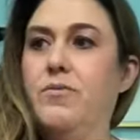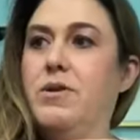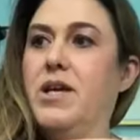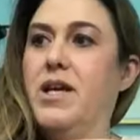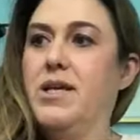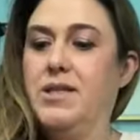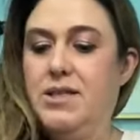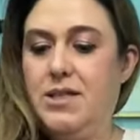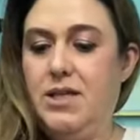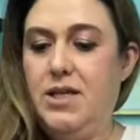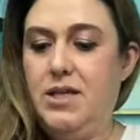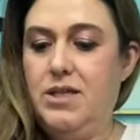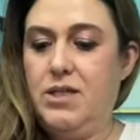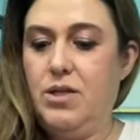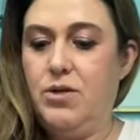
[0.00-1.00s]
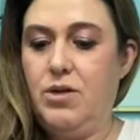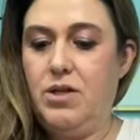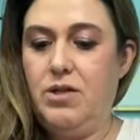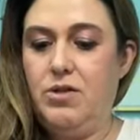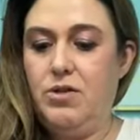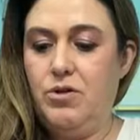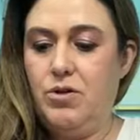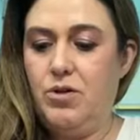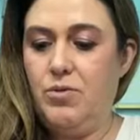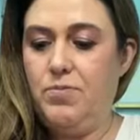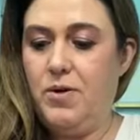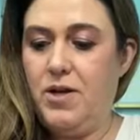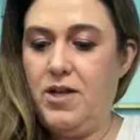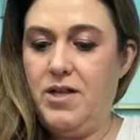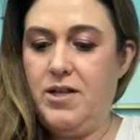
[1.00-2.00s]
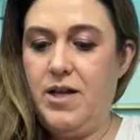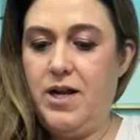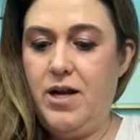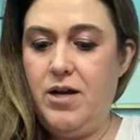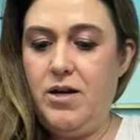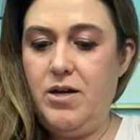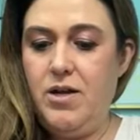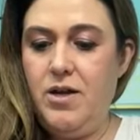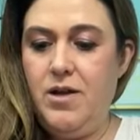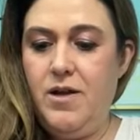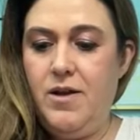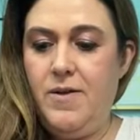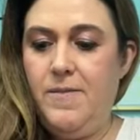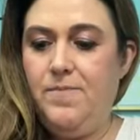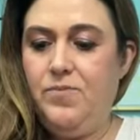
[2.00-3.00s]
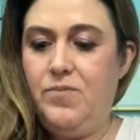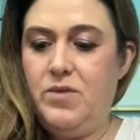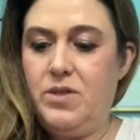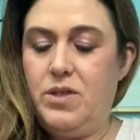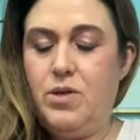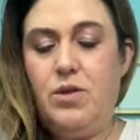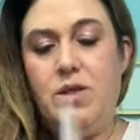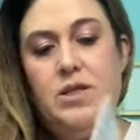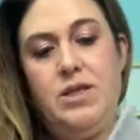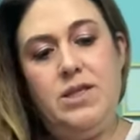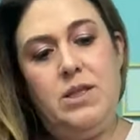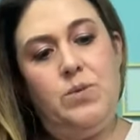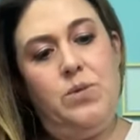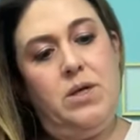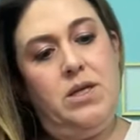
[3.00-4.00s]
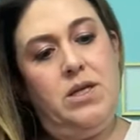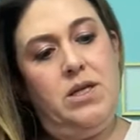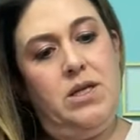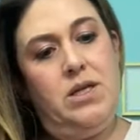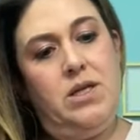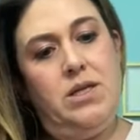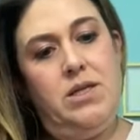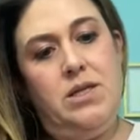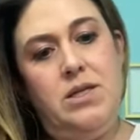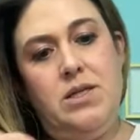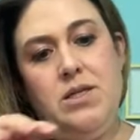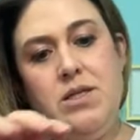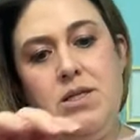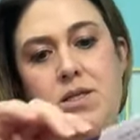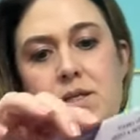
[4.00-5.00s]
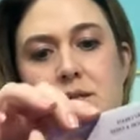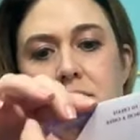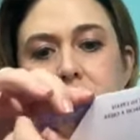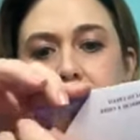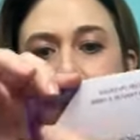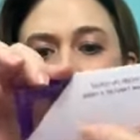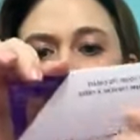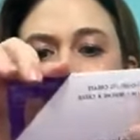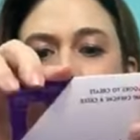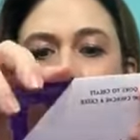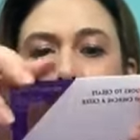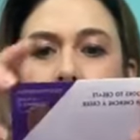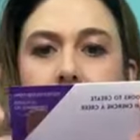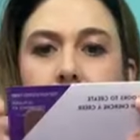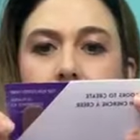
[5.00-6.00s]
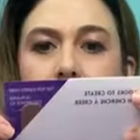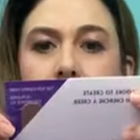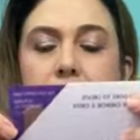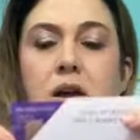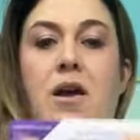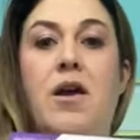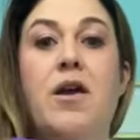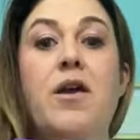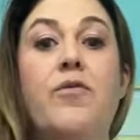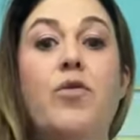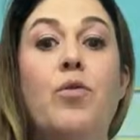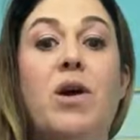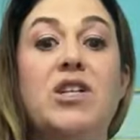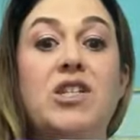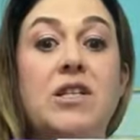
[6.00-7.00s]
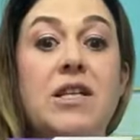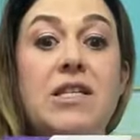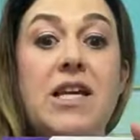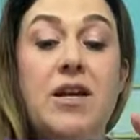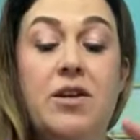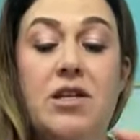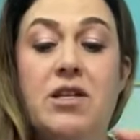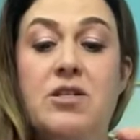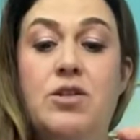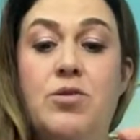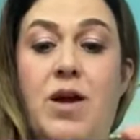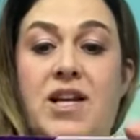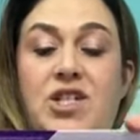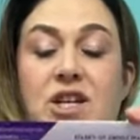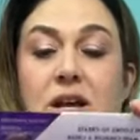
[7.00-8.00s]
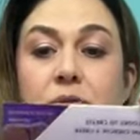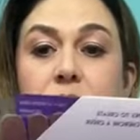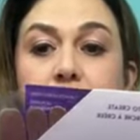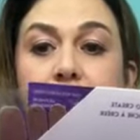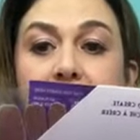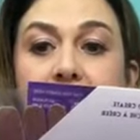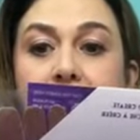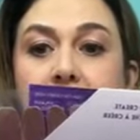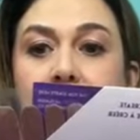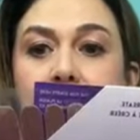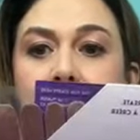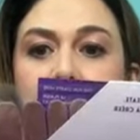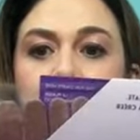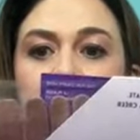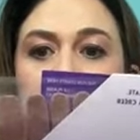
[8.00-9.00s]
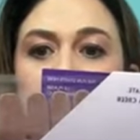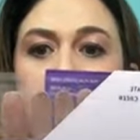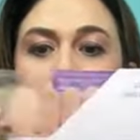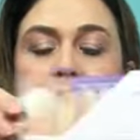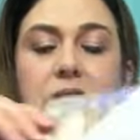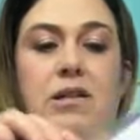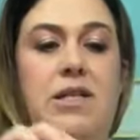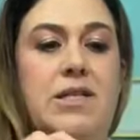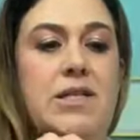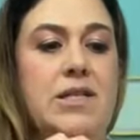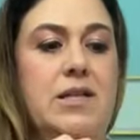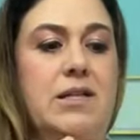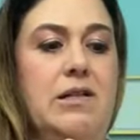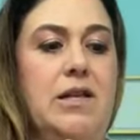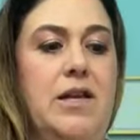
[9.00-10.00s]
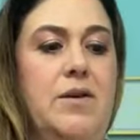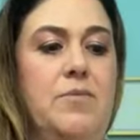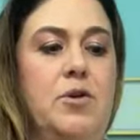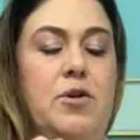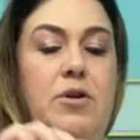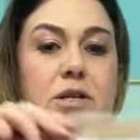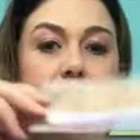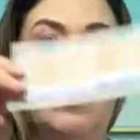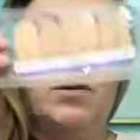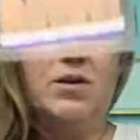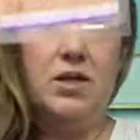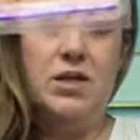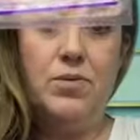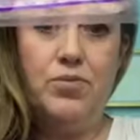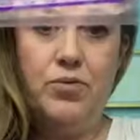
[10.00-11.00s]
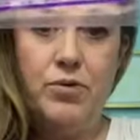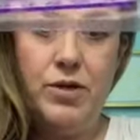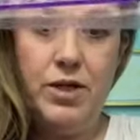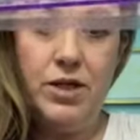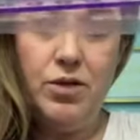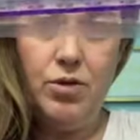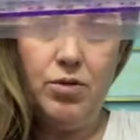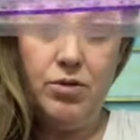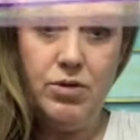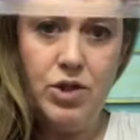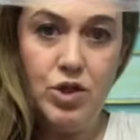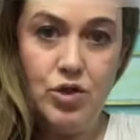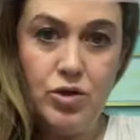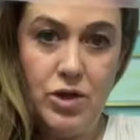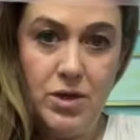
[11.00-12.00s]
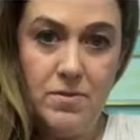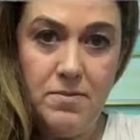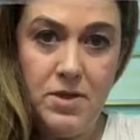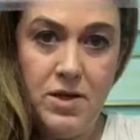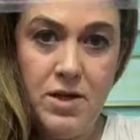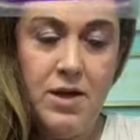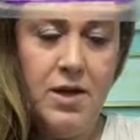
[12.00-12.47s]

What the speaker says: from Casely. So you get a little coupon in there. So this one is, if you're watching this, do hashtag replay again. This is called Glitz and Glamour. It's a pretty gold strip.